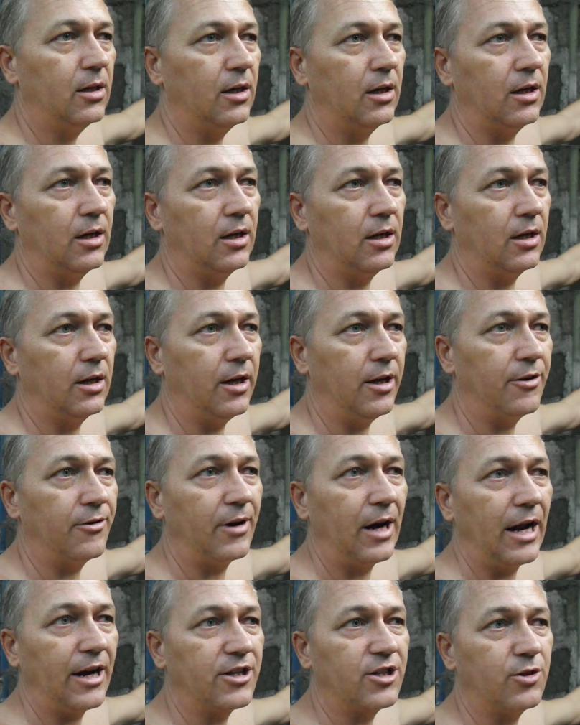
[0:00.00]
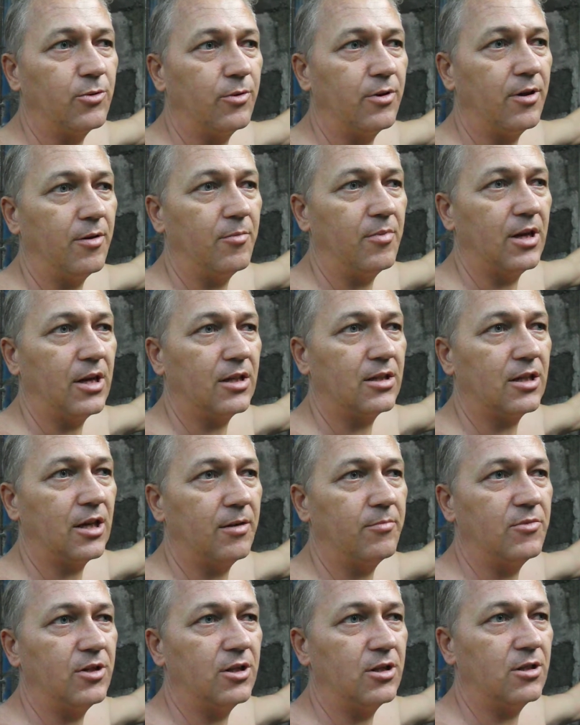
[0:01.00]
uh, interaction with him because
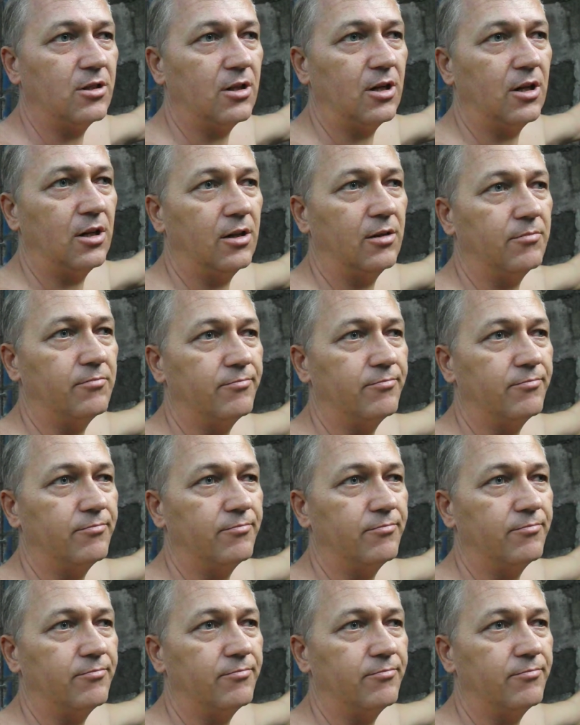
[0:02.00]
I'm just. Uh,